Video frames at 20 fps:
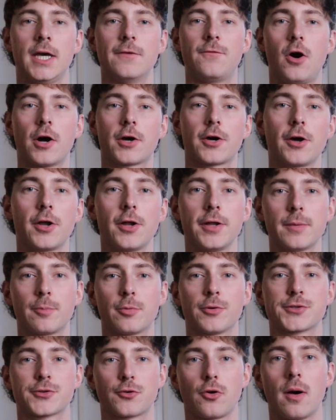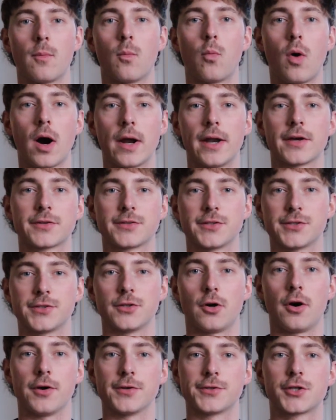If I could only prescribe one
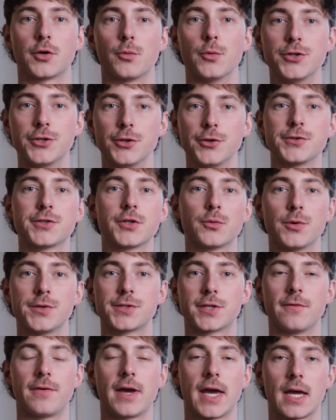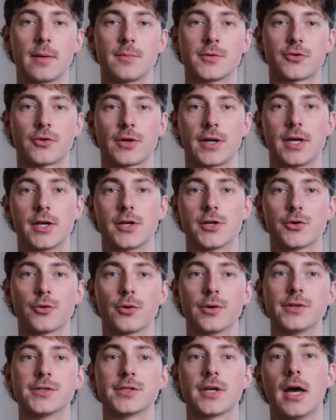exercise to reduce the risk of hamstring
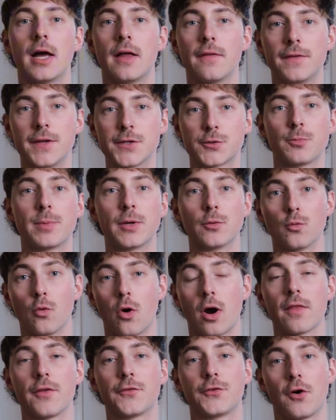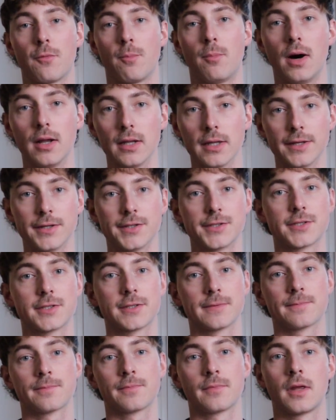injuries, this would be right at the top of my list.
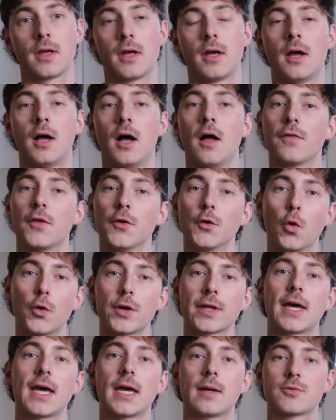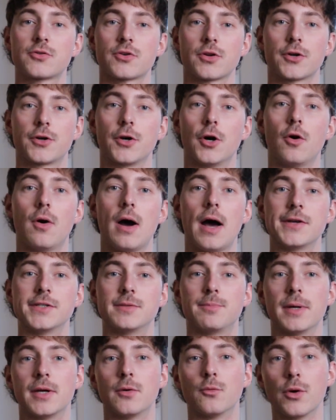The Nordic hamstring curl
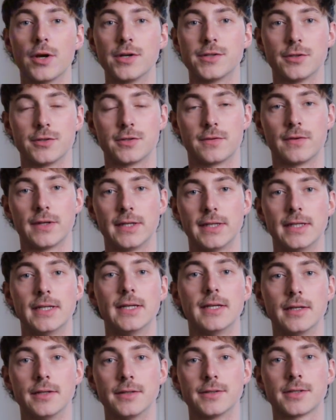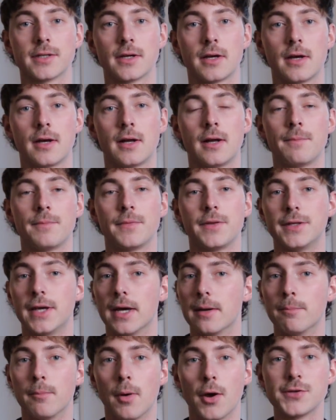has been researched for years,
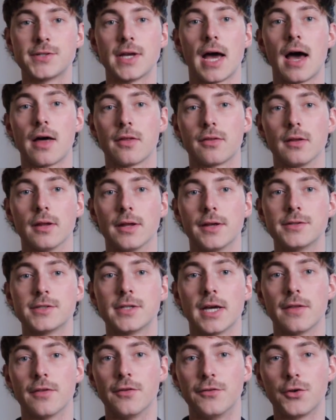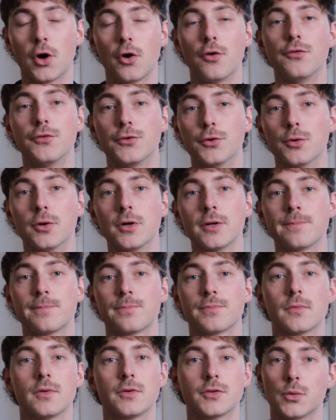yet most athletes either don't do
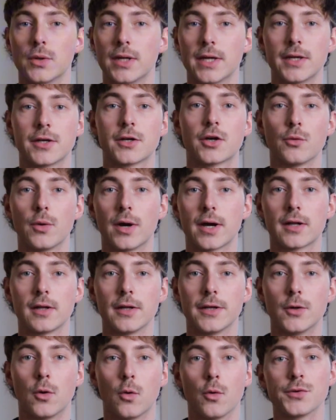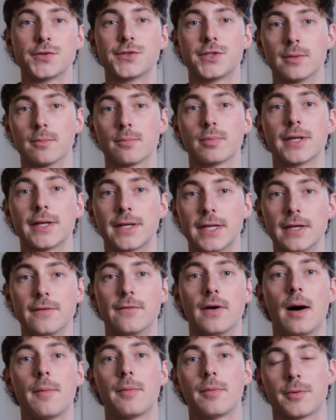it incorrectly, or simply
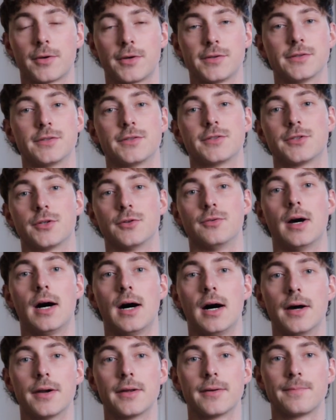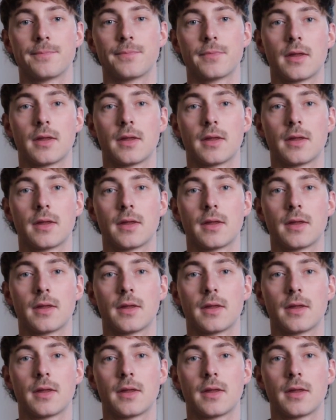give up because it's too hard.